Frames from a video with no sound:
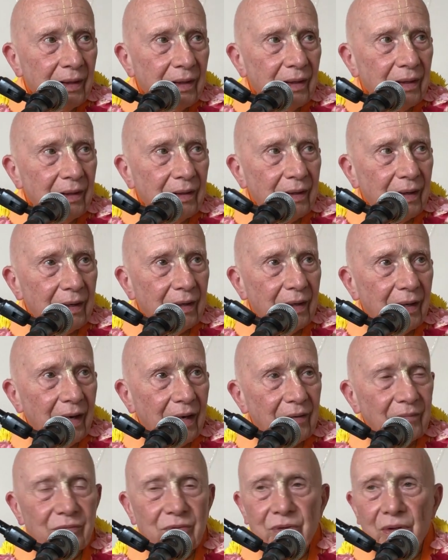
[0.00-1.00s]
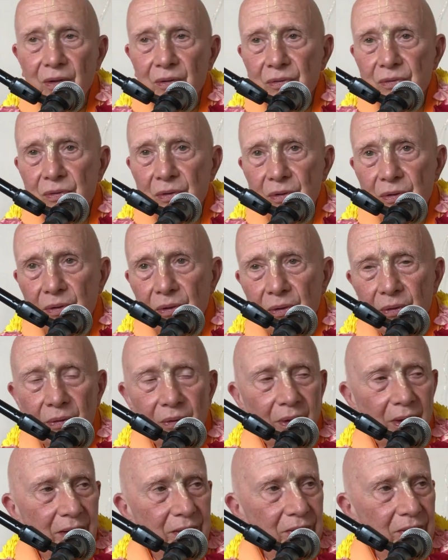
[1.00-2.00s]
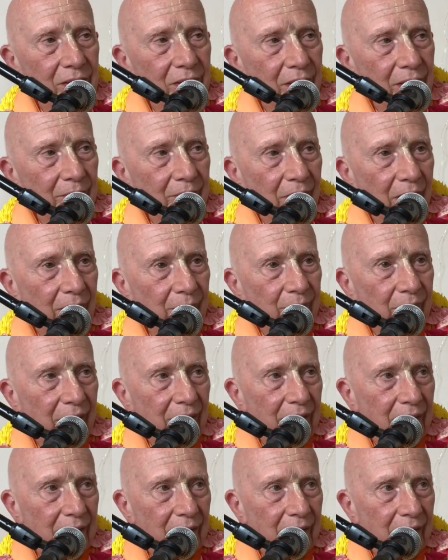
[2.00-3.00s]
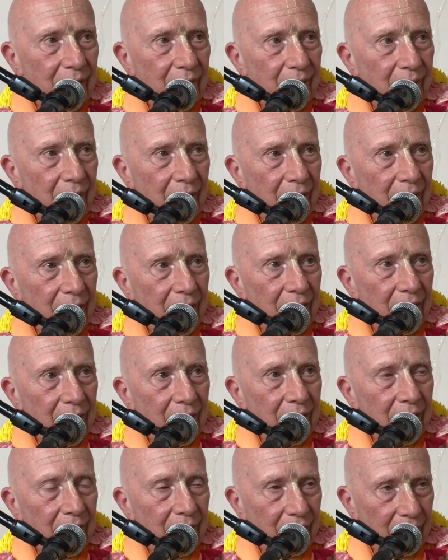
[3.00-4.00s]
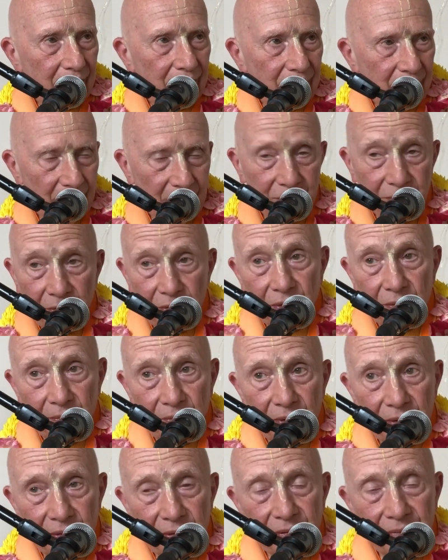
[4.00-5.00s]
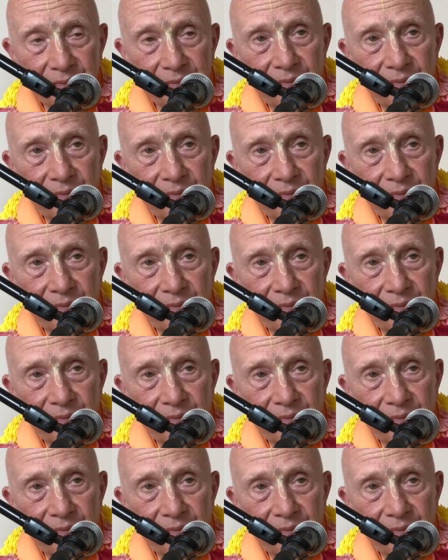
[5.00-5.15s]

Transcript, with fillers: then I have chosen you as the, my, my uh, instruments.